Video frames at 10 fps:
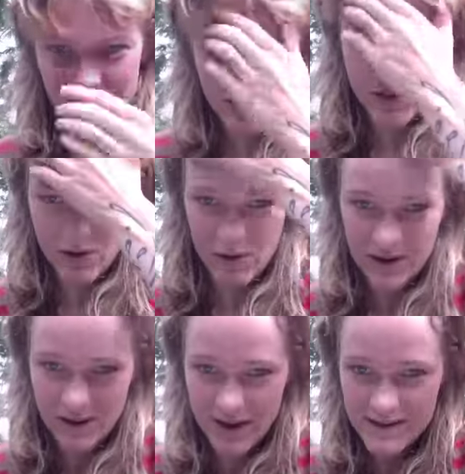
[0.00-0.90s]
So I
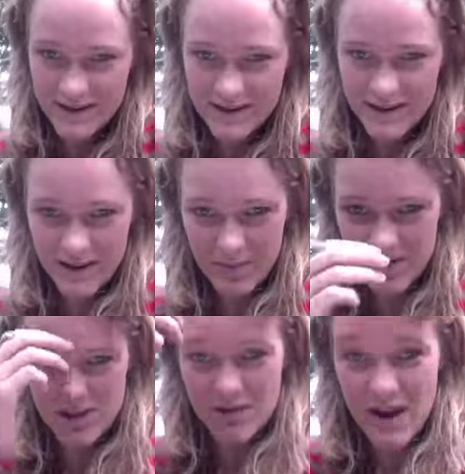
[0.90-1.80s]
lost a
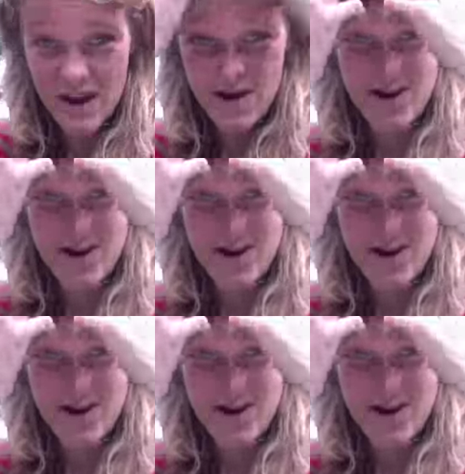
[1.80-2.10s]
bunch of hair.